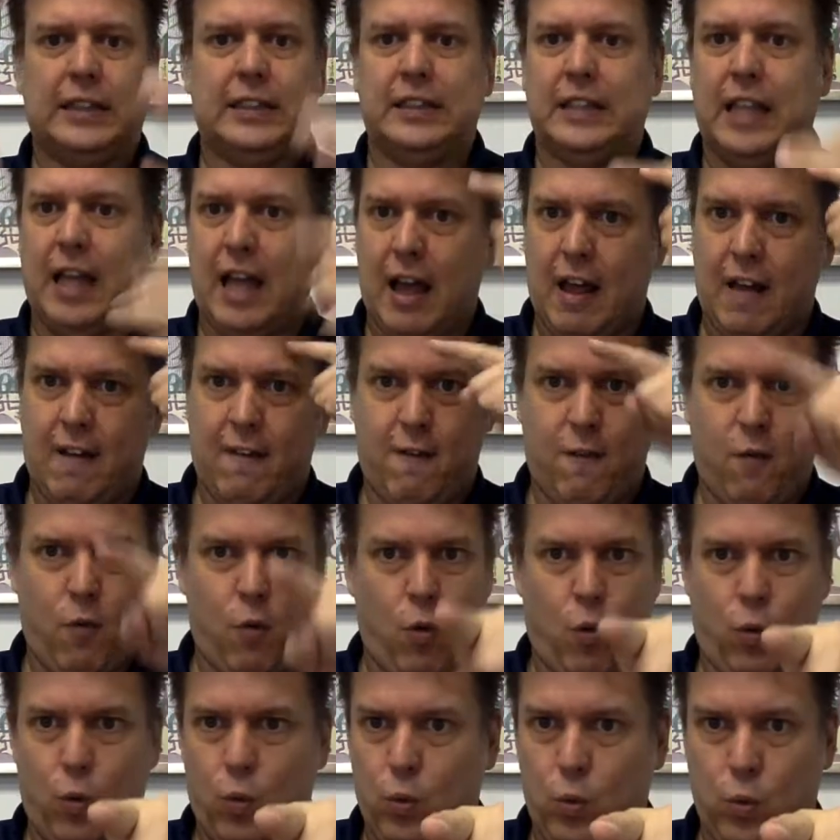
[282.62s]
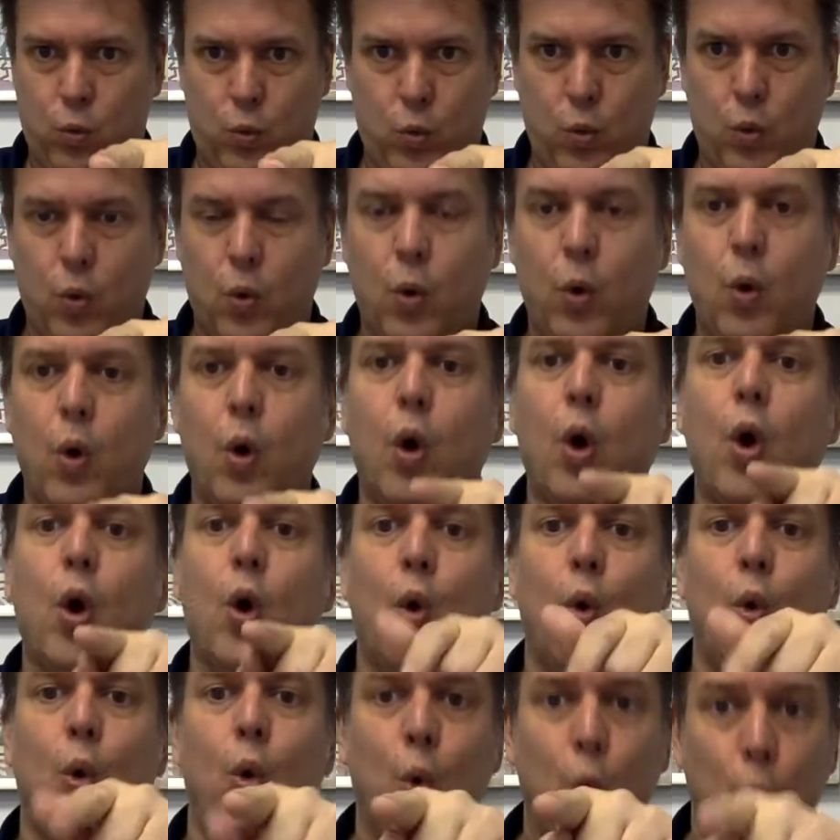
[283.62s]
And I can't decide that
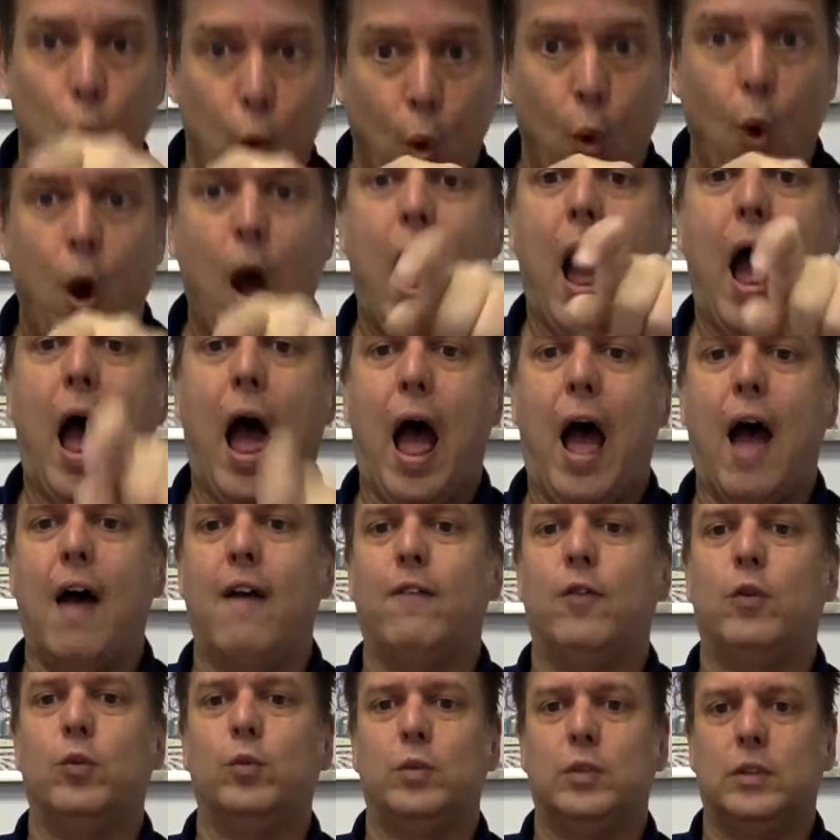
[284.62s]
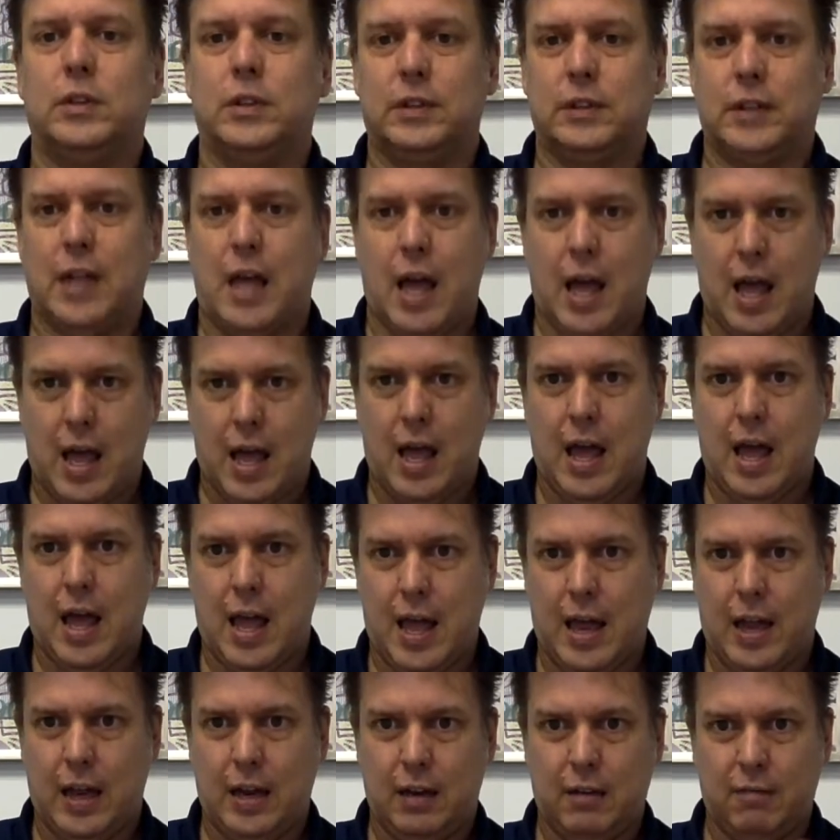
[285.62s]
for you. You have to
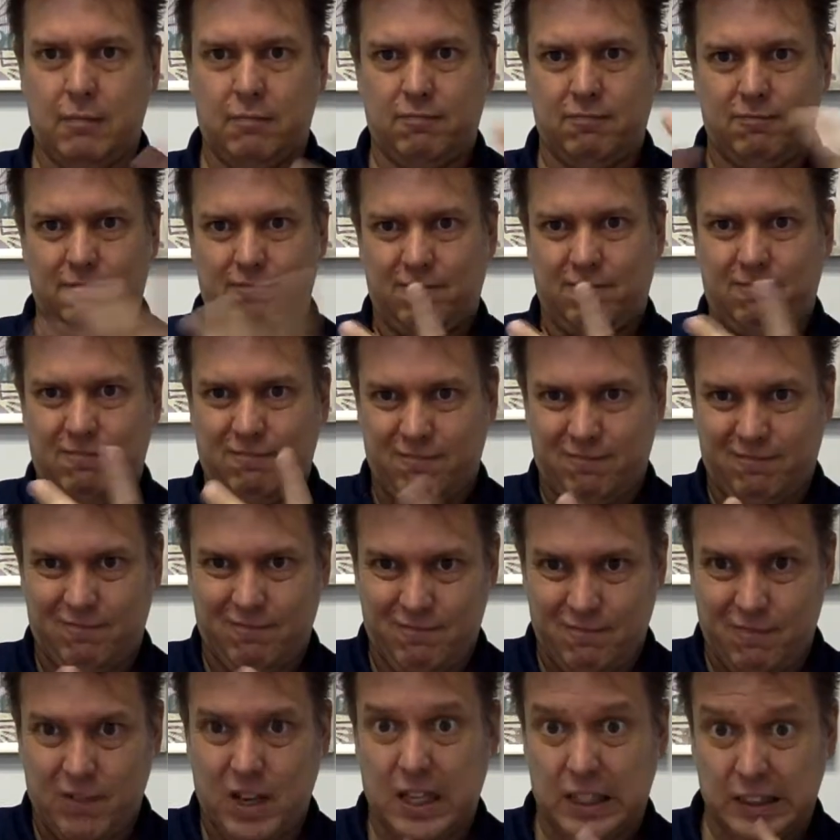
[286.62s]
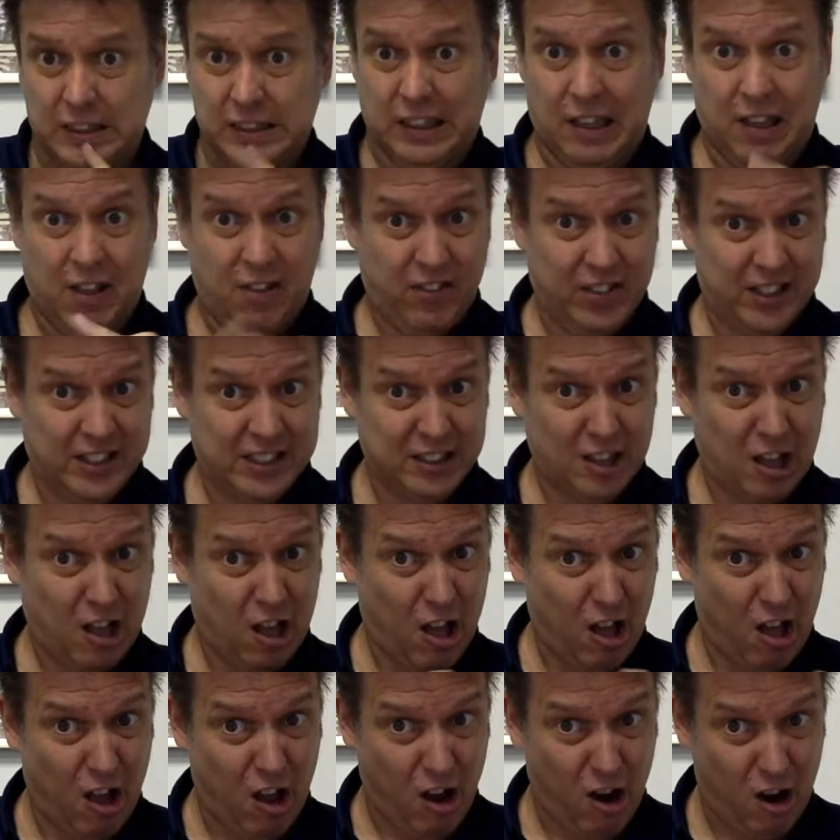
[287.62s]
decide that and figure that out
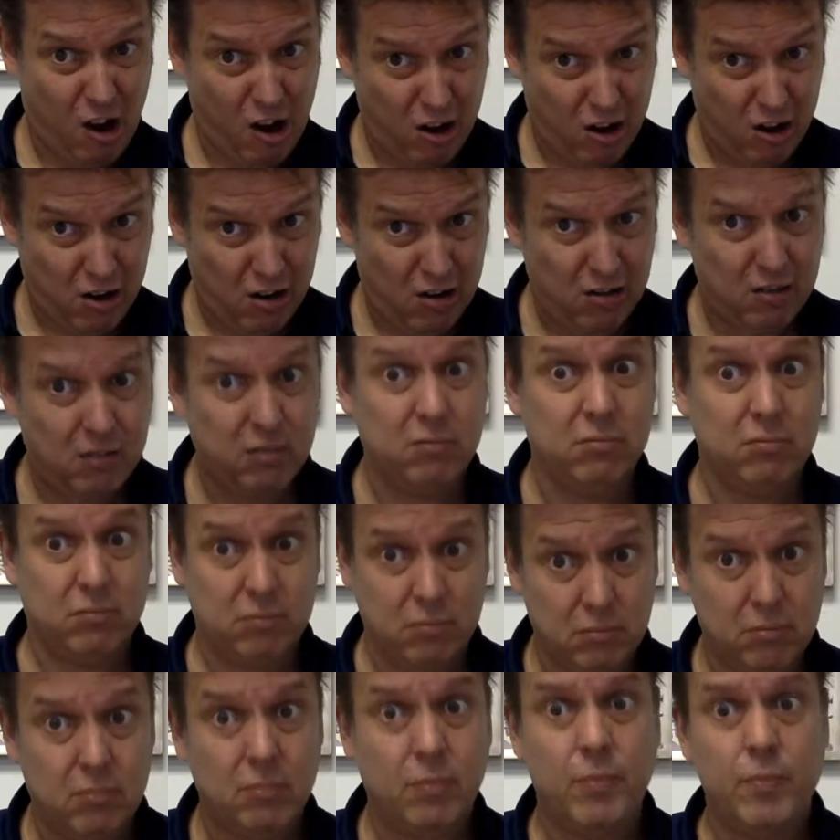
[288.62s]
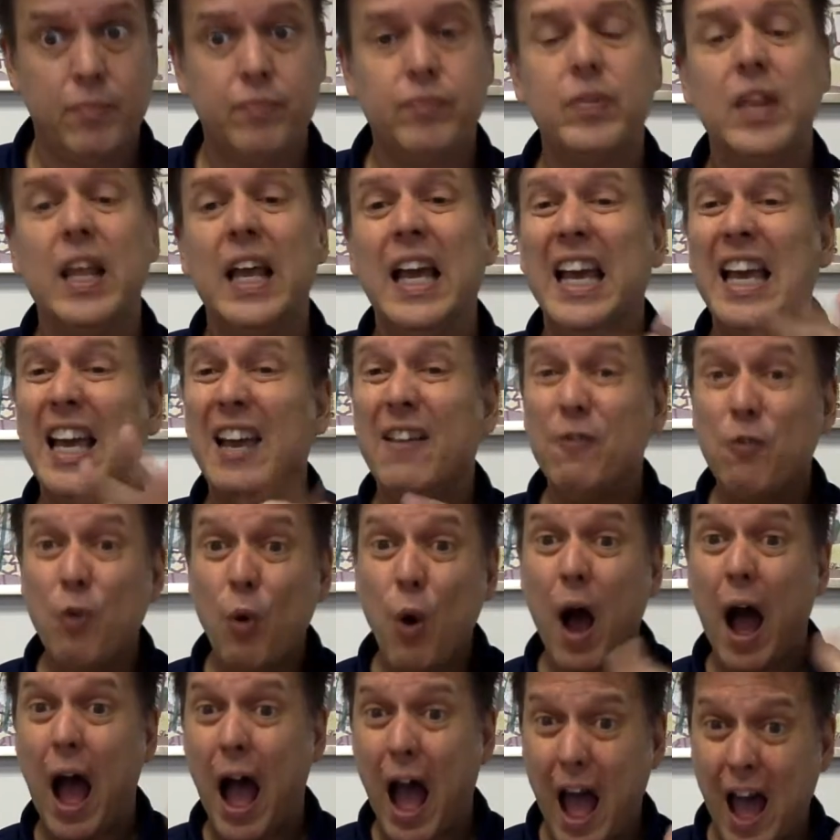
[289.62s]
for yourself to
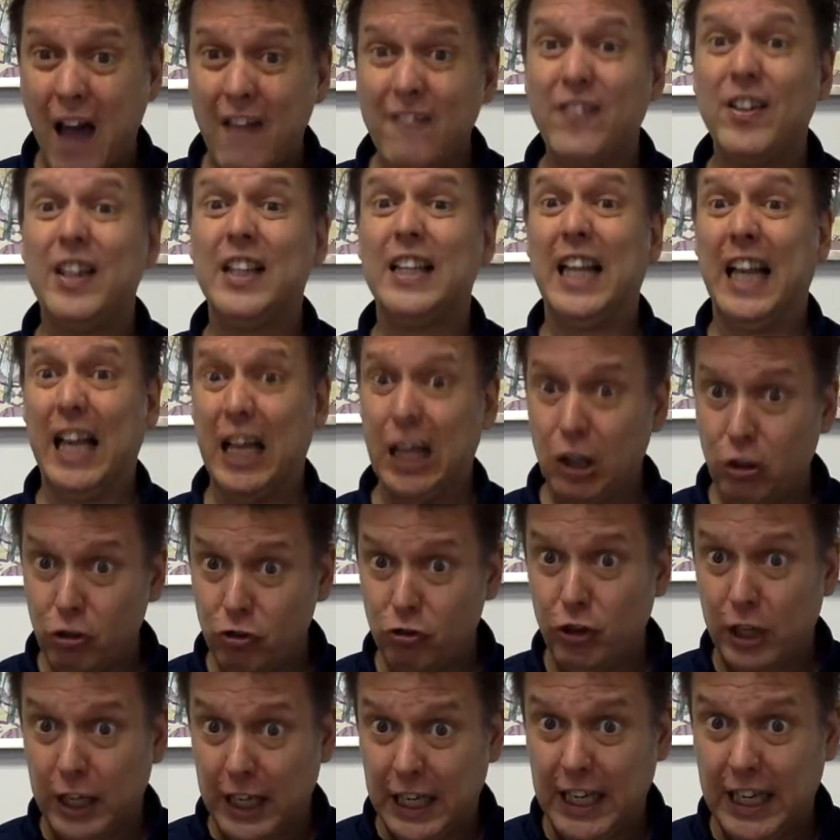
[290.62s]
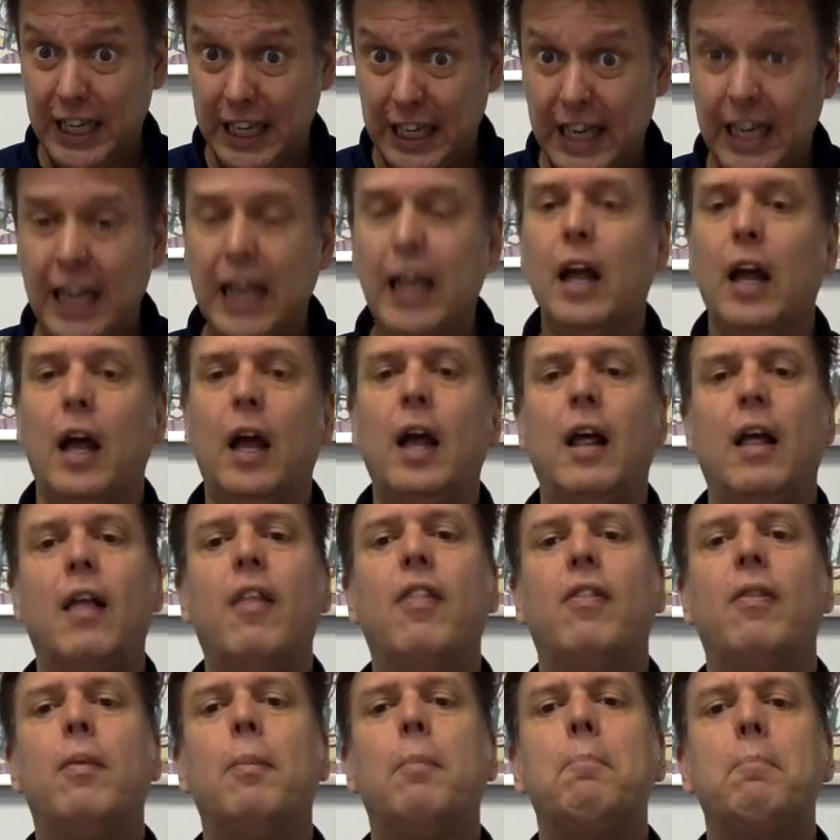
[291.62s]
determine if this is art. If you have a
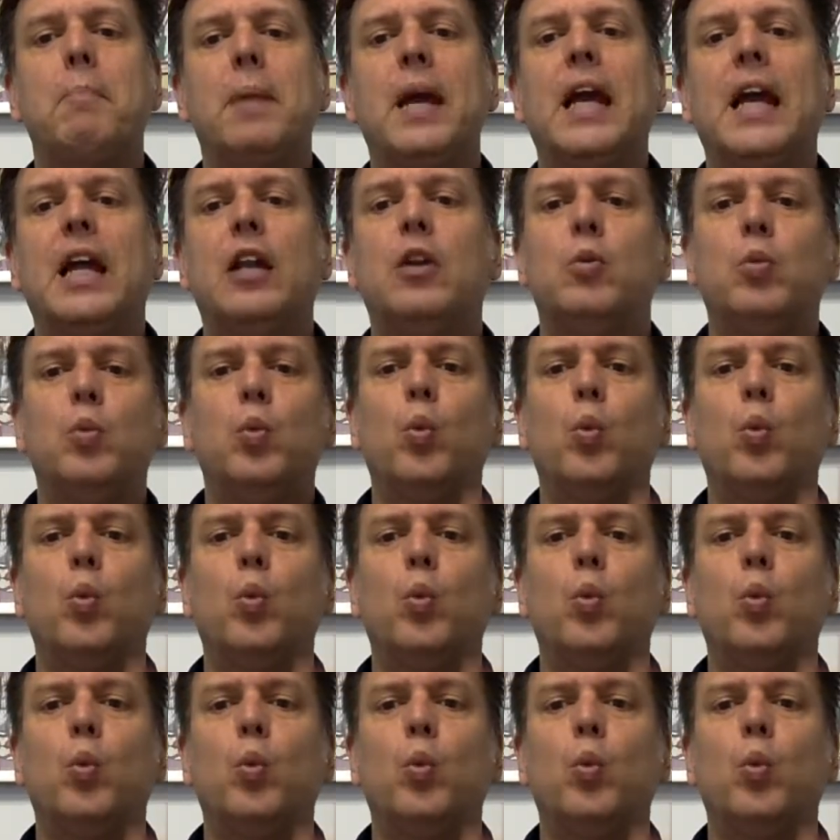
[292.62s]
degree in art,